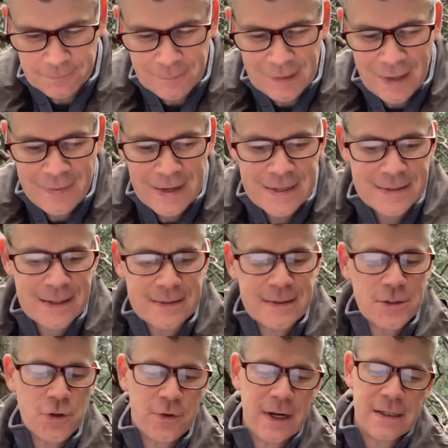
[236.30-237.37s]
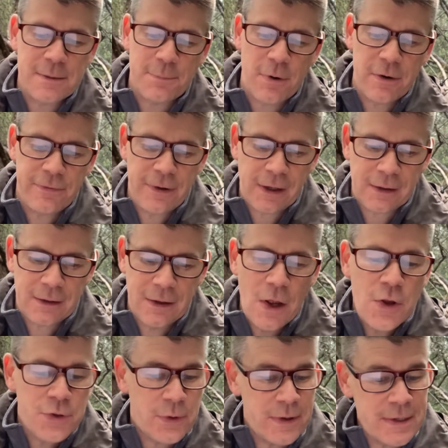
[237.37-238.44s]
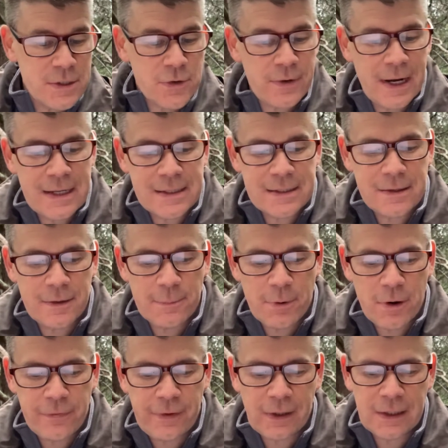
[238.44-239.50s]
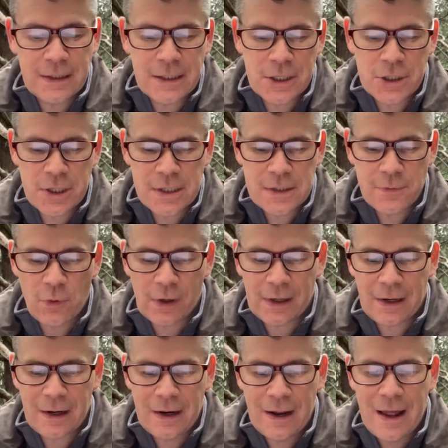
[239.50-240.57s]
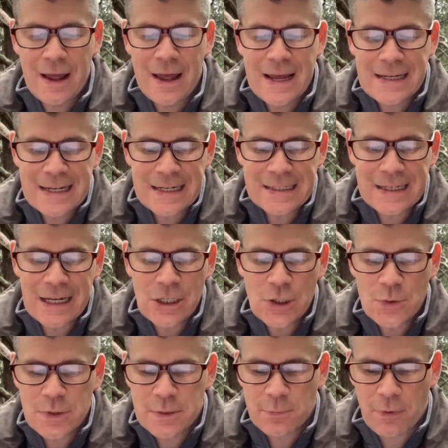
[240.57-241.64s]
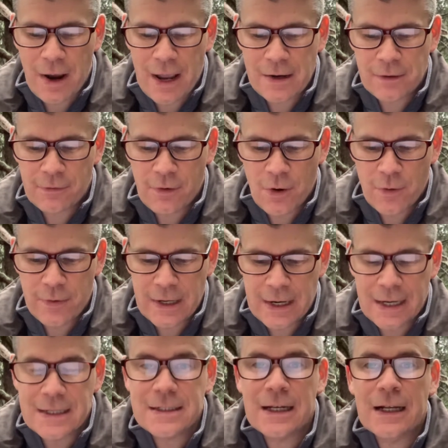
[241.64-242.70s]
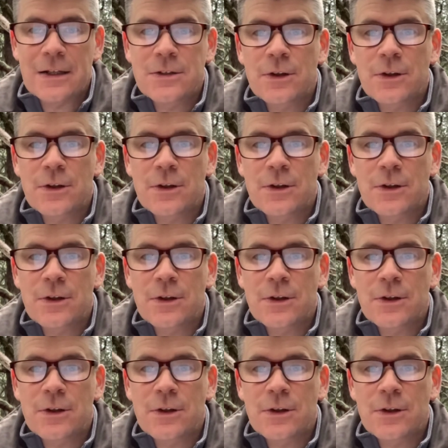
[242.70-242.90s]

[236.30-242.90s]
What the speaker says: And then he says this creates the perfect conditions for continued spread of COVID-19.